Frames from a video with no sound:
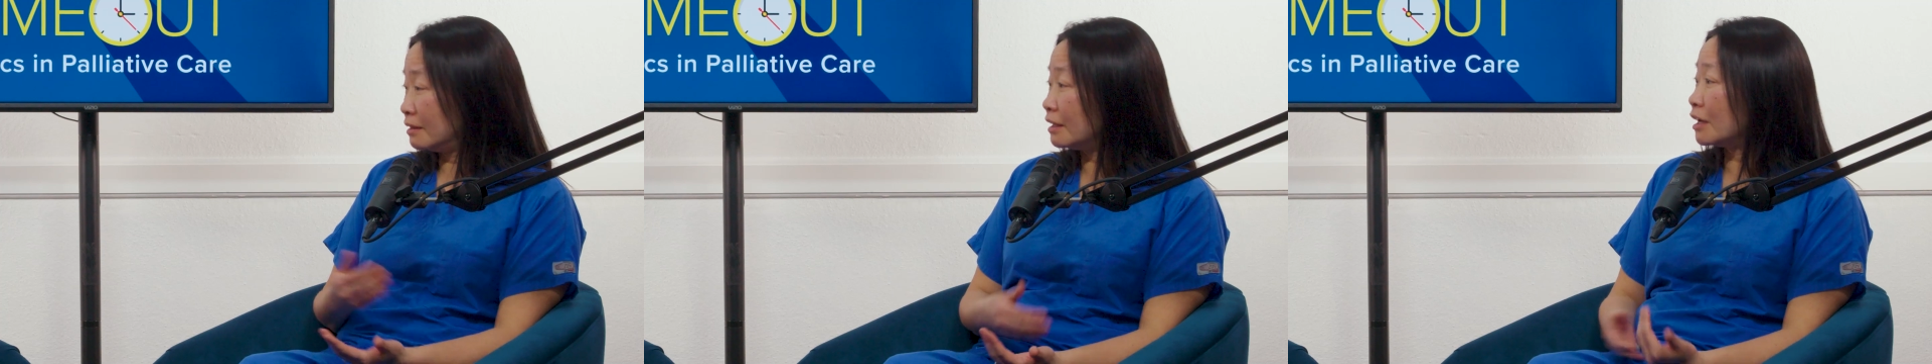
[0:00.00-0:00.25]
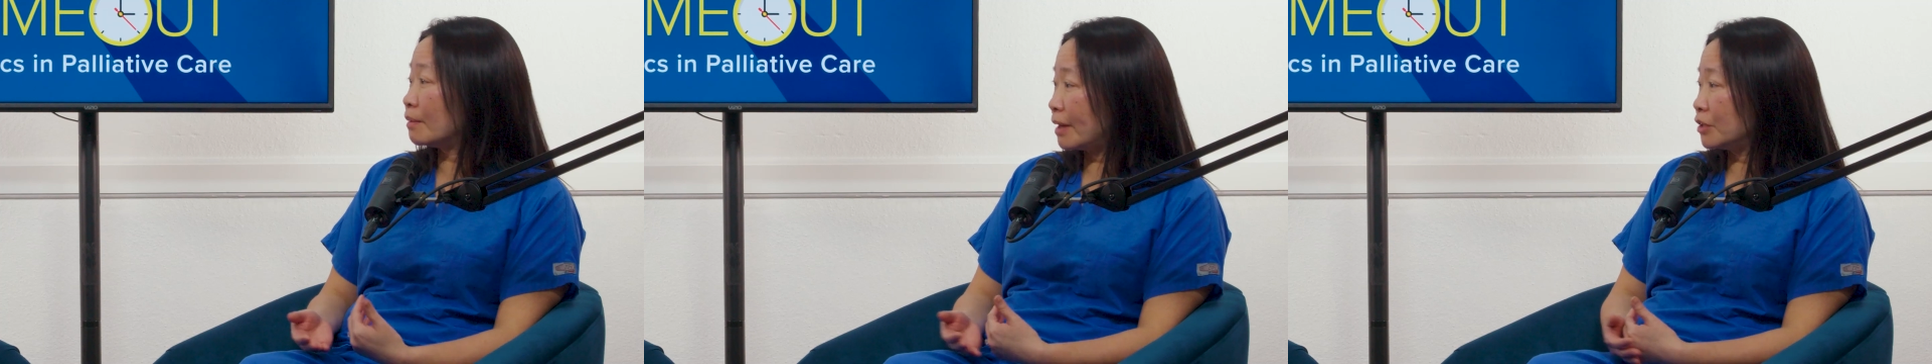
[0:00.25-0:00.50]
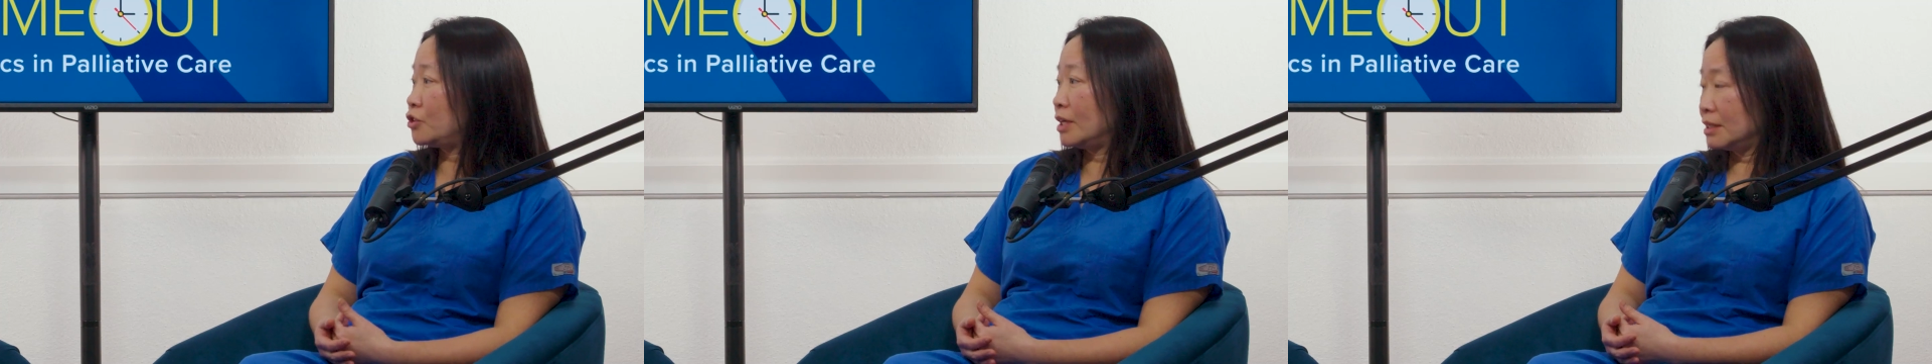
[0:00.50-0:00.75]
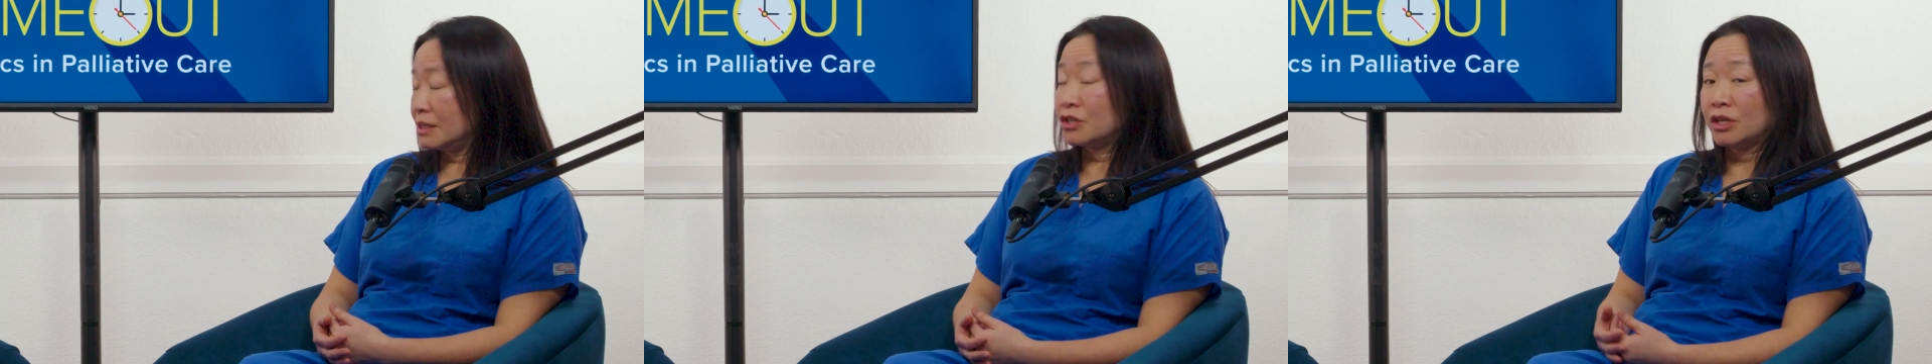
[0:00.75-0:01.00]
think about
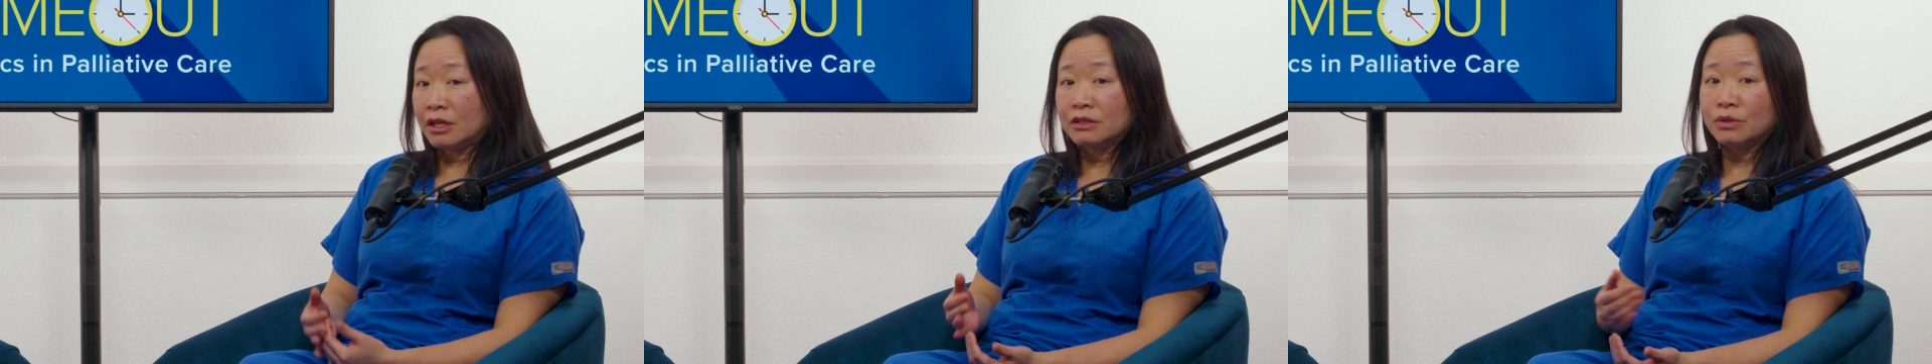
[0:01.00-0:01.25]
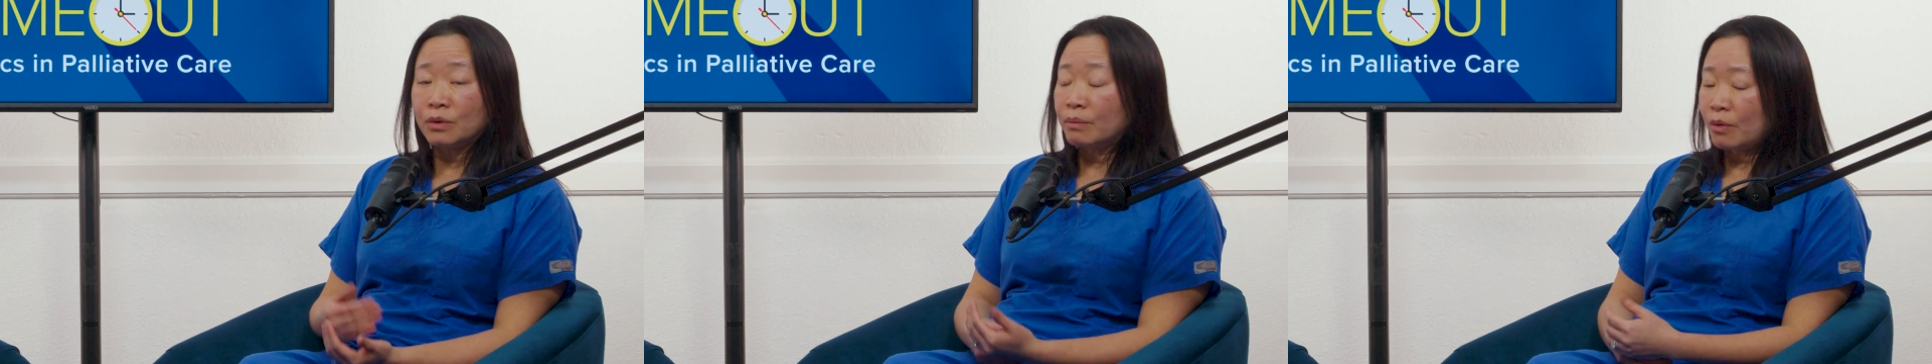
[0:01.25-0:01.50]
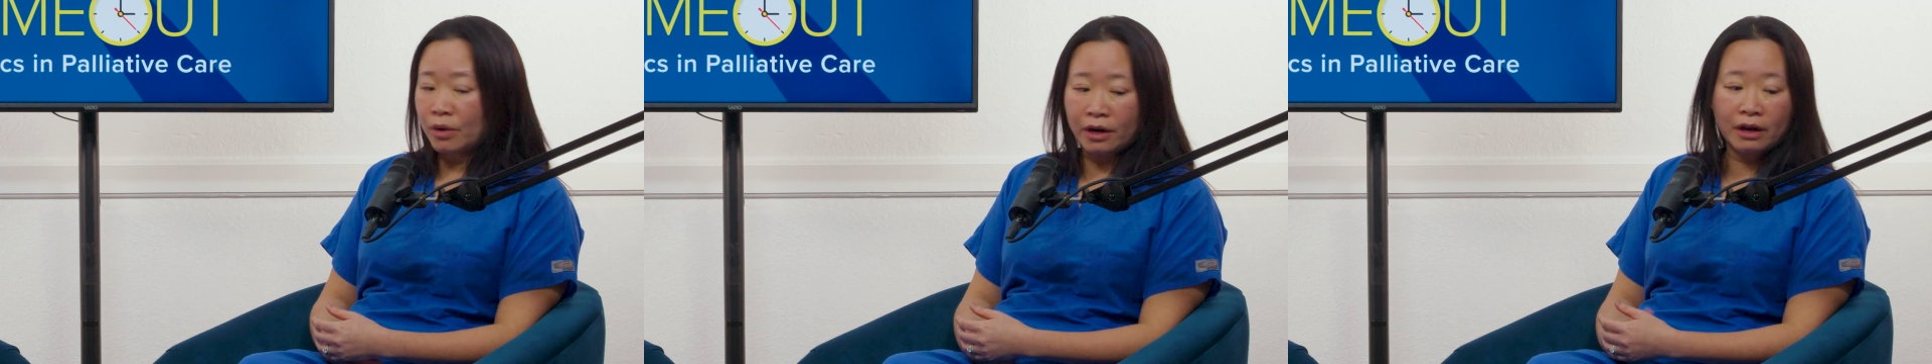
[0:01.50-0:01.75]
transitioning to a more